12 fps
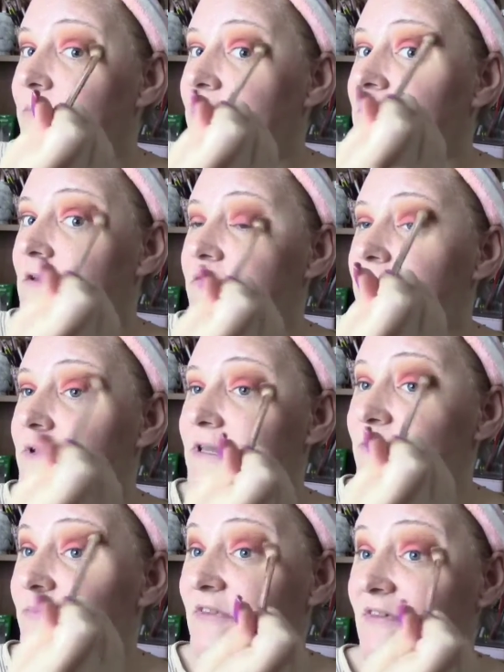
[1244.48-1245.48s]
myself one of
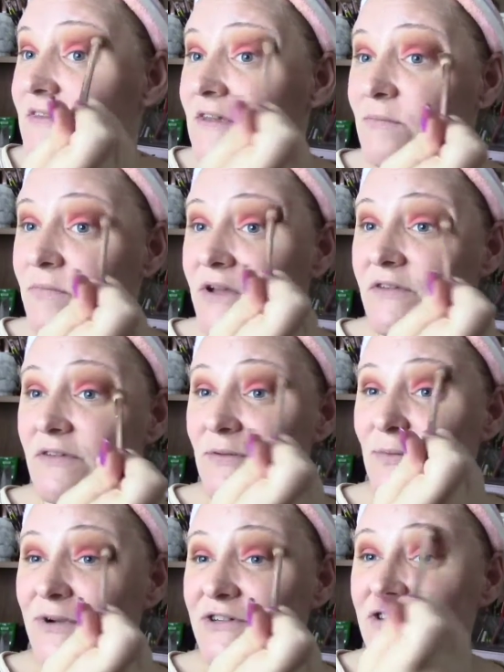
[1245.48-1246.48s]
them Sigma
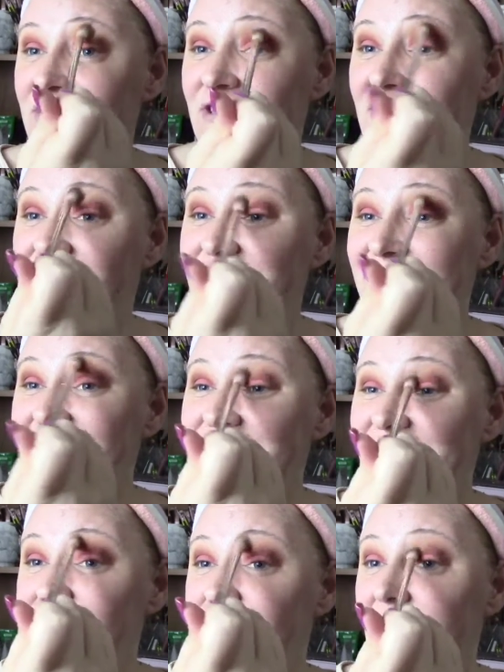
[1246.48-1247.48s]
Switch
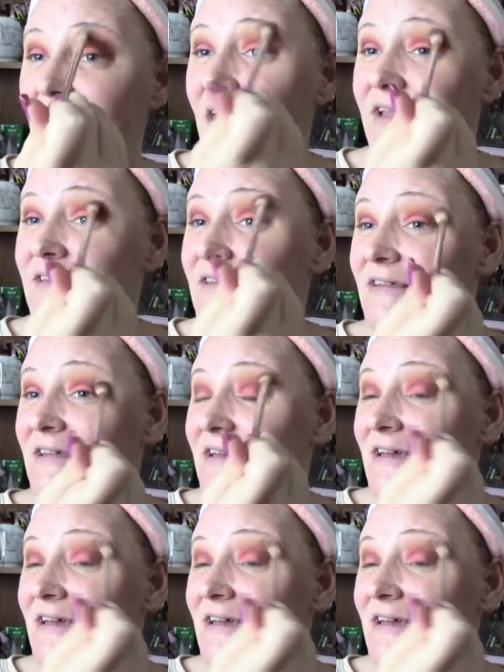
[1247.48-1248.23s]
cleaning mats,